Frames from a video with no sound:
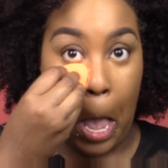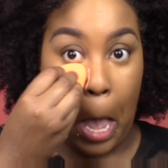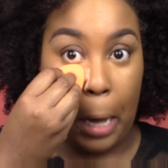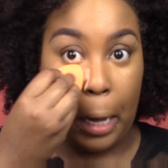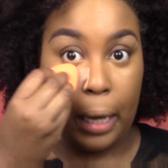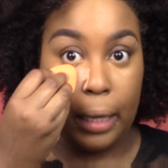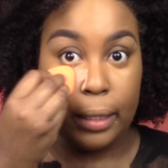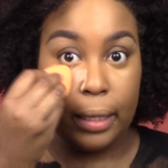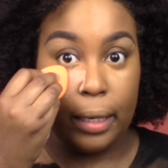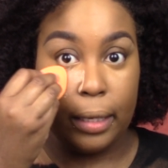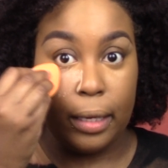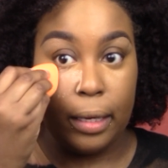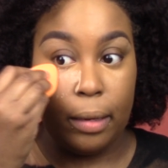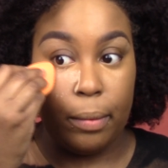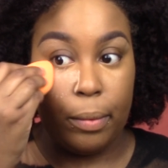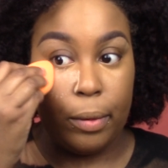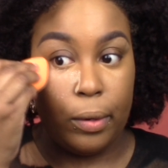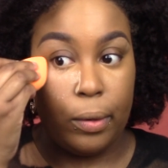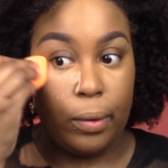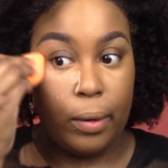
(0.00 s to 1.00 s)
Because I
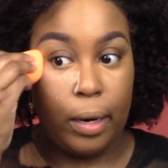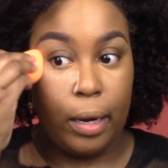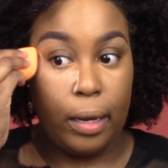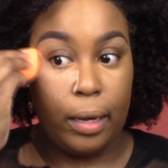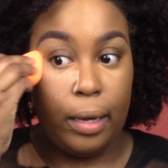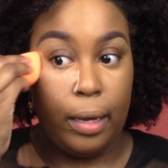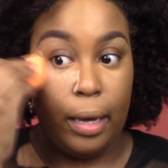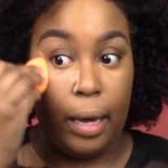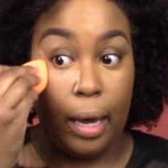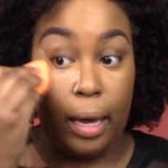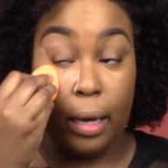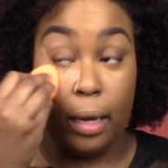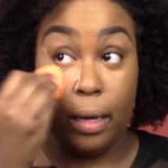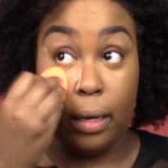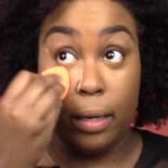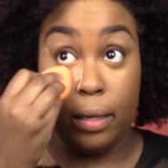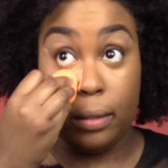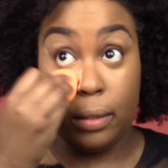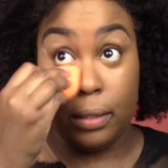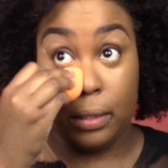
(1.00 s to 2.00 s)
did put on a gang
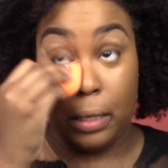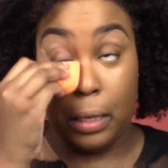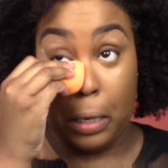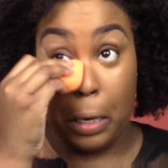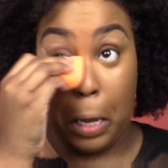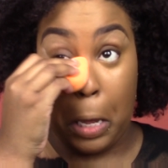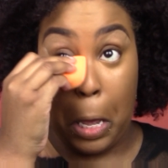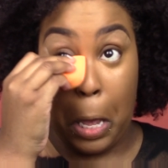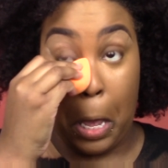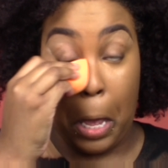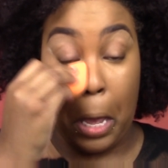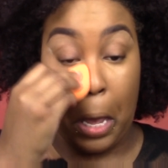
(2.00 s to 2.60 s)
of concealer.